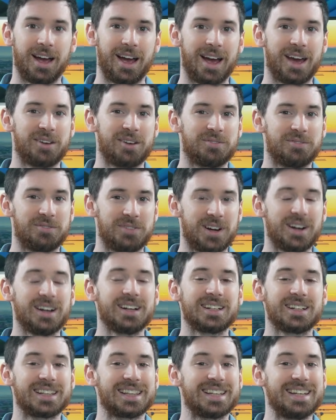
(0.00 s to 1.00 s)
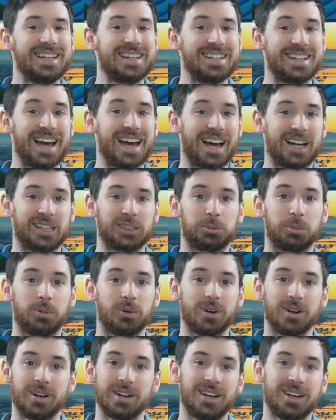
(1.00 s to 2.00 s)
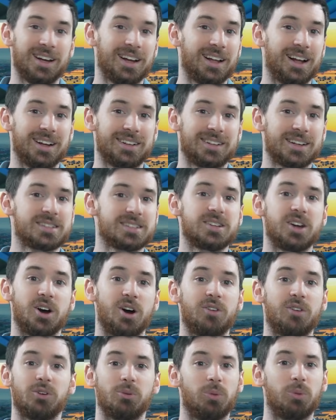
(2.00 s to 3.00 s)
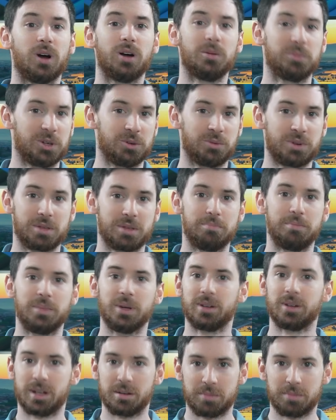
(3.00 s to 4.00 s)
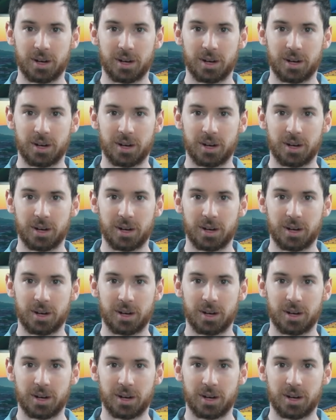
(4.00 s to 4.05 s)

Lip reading: and a very clean dashboard that doesn't overwhelm you with a million